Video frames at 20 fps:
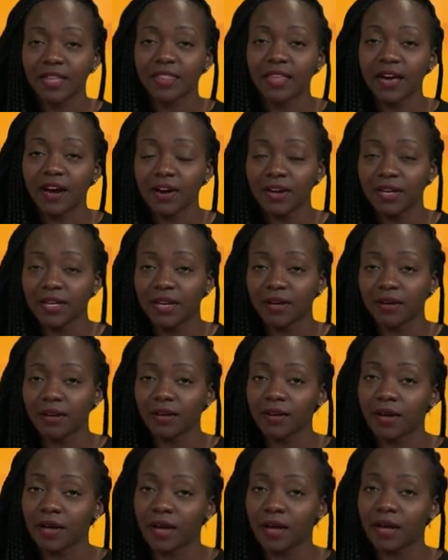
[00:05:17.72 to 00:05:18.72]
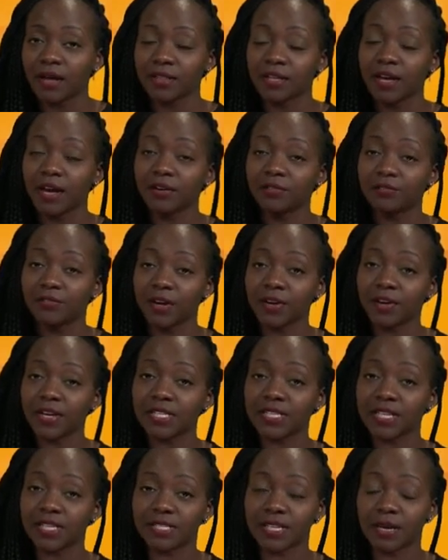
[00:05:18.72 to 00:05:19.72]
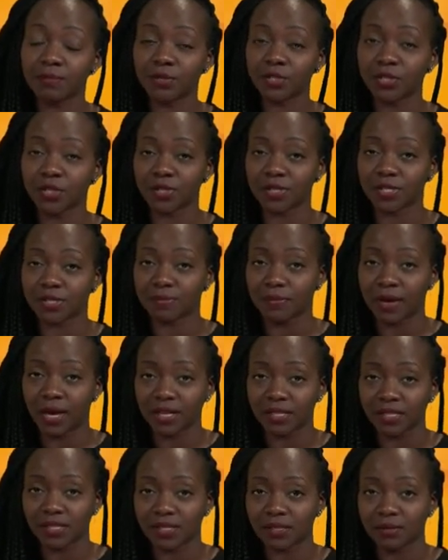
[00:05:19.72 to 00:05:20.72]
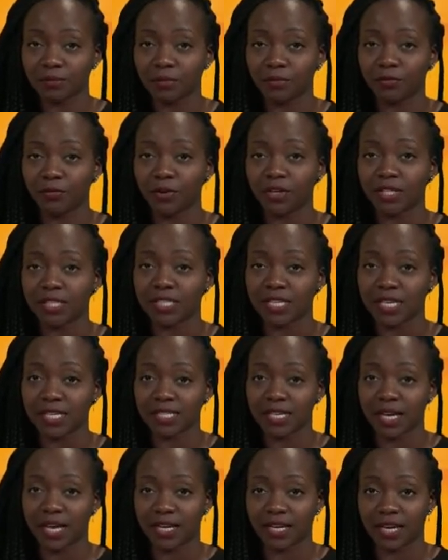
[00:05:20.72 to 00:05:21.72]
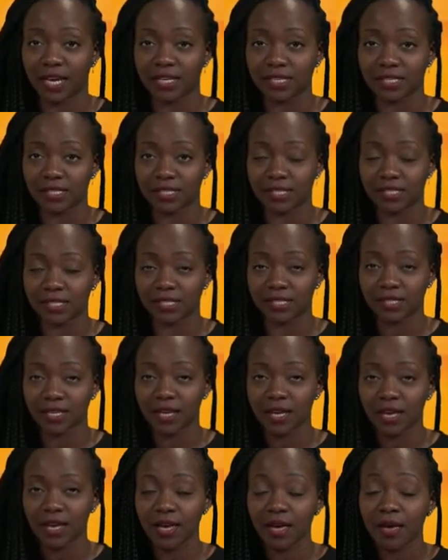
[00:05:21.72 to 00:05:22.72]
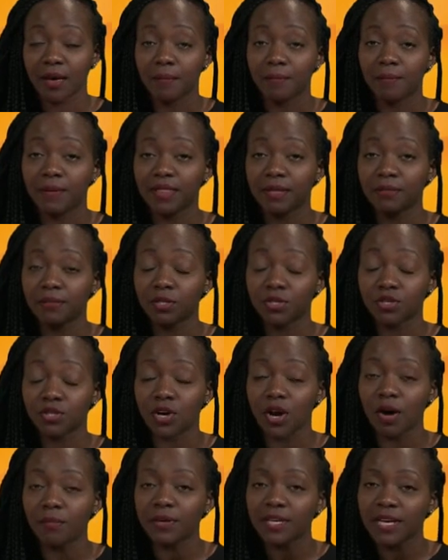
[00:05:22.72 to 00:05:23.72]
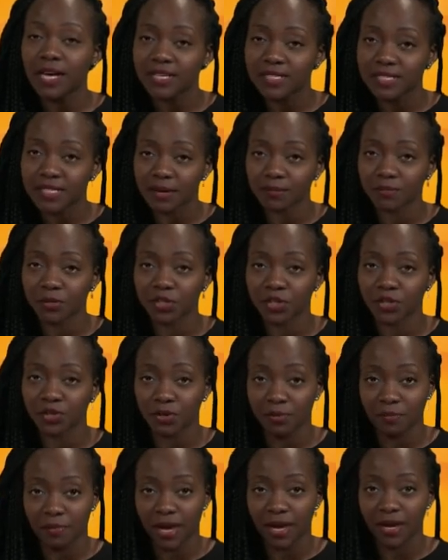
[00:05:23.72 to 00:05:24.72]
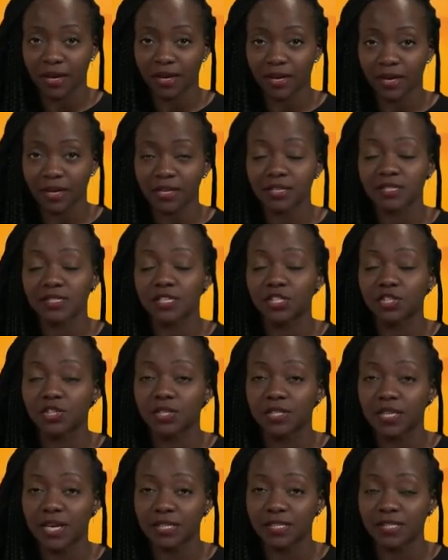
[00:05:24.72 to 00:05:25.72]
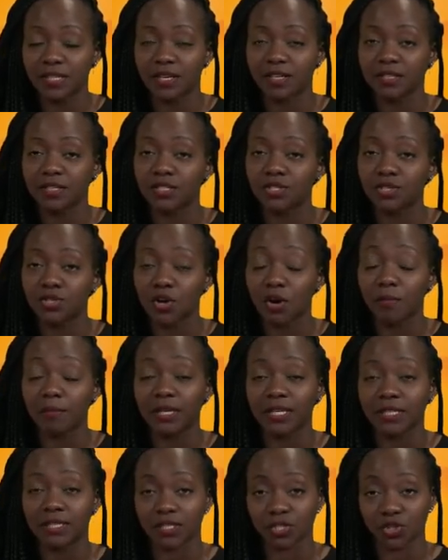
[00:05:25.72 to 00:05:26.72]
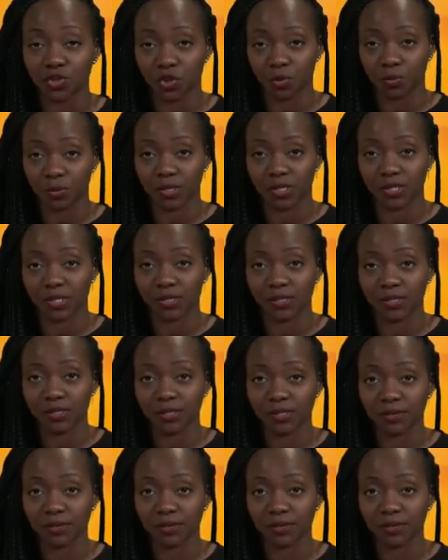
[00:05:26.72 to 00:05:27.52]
There are various assumptions made before the data analysis, but the most common assumption you make is that your data is normally distributed.